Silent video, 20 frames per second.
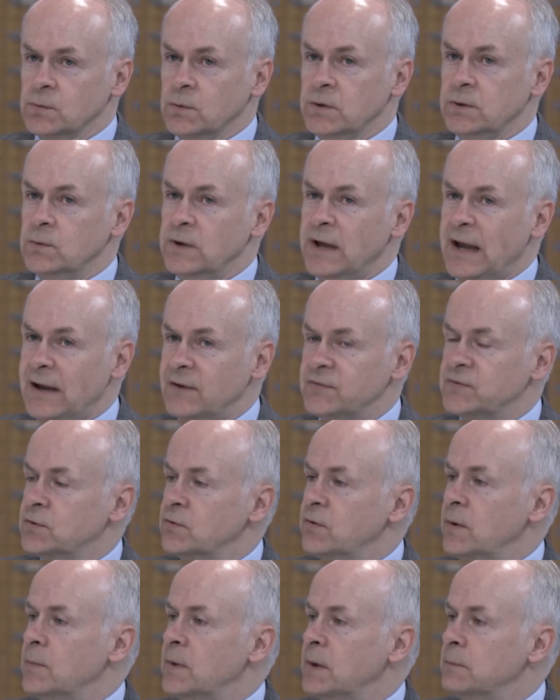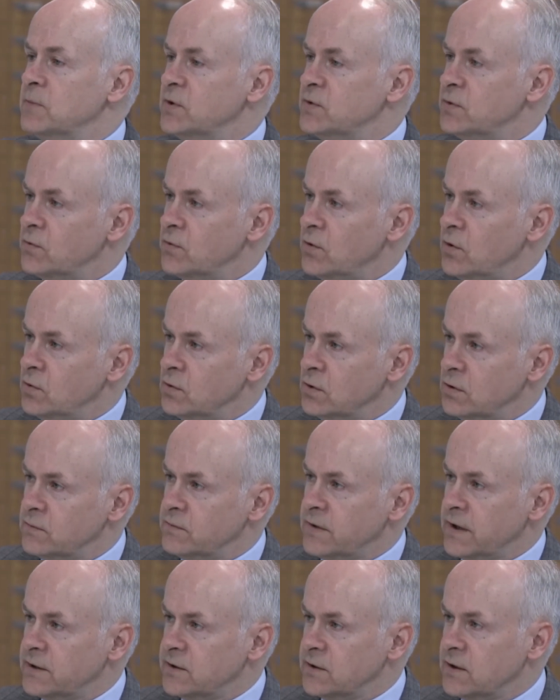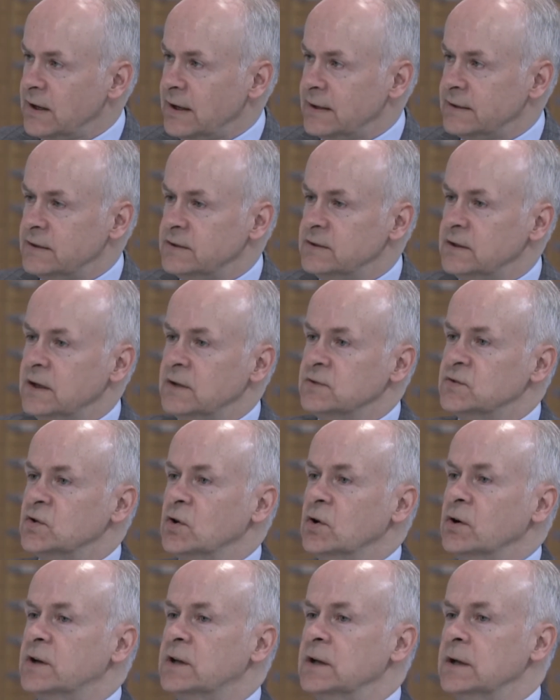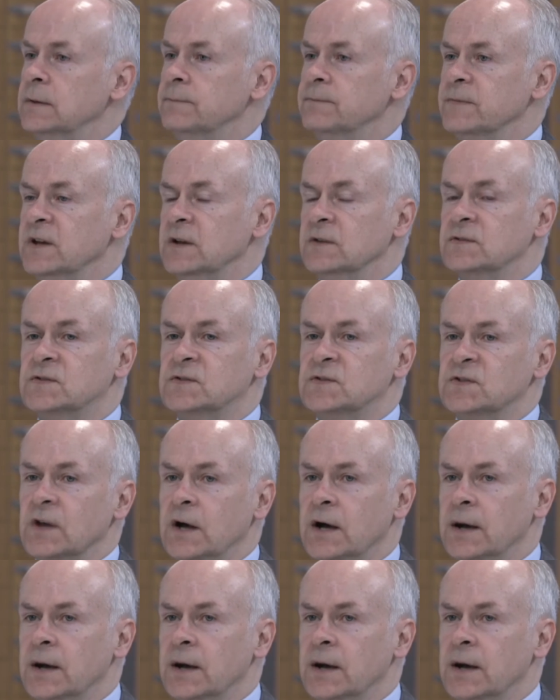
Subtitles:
We have to remember the role of Erdogan and Turkey. It's